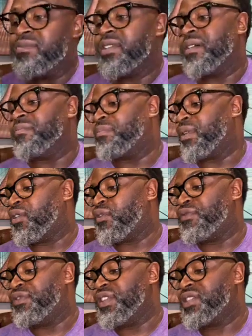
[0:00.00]
done both.
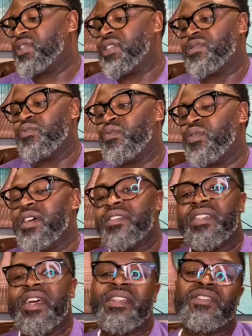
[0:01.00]
This is one
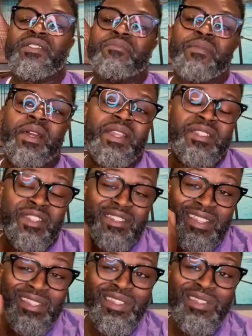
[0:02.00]
that is amazing.
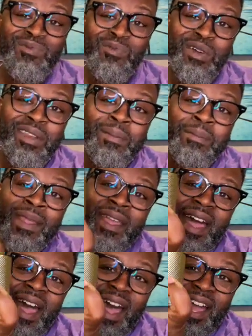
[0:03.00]
This is one
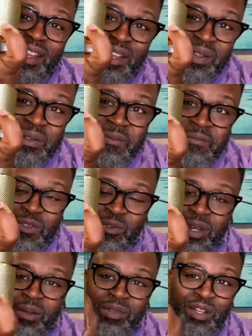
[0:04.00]

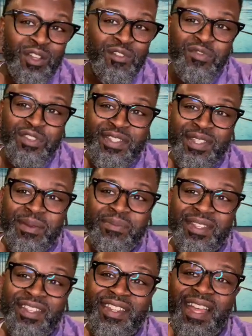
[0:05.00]
when I'm looking for
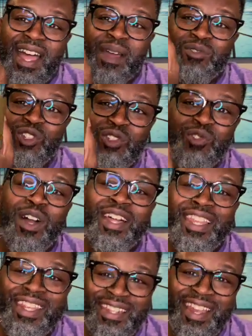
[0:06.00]
something, I'm
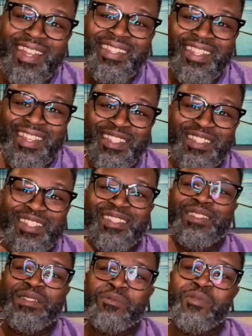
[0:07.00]
struggling not to
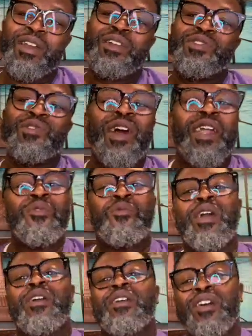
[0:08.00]
consistently wear it so I can
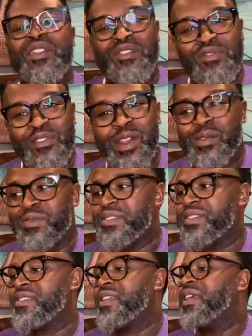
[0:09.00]
wear other fragrances